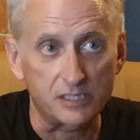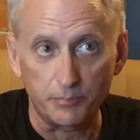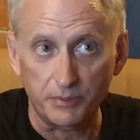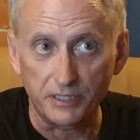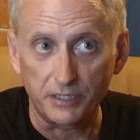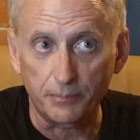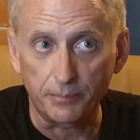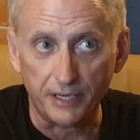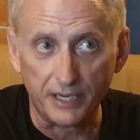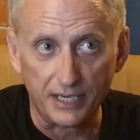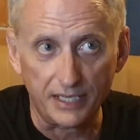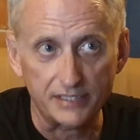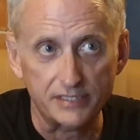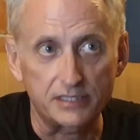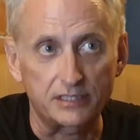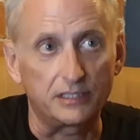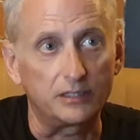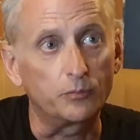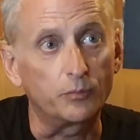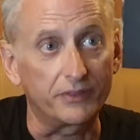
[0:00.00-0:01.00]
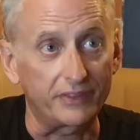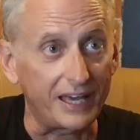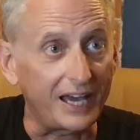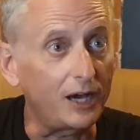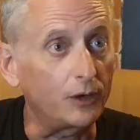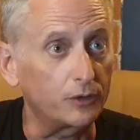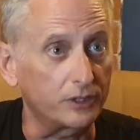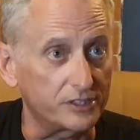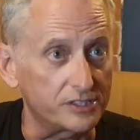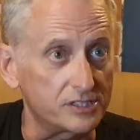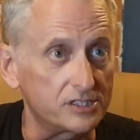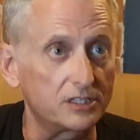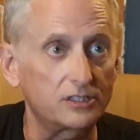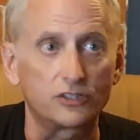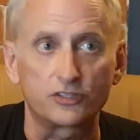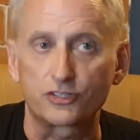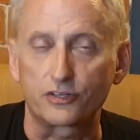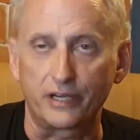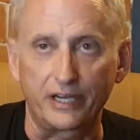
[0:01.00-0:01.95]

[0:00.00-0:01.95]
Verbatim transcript: to be deposited without a signature.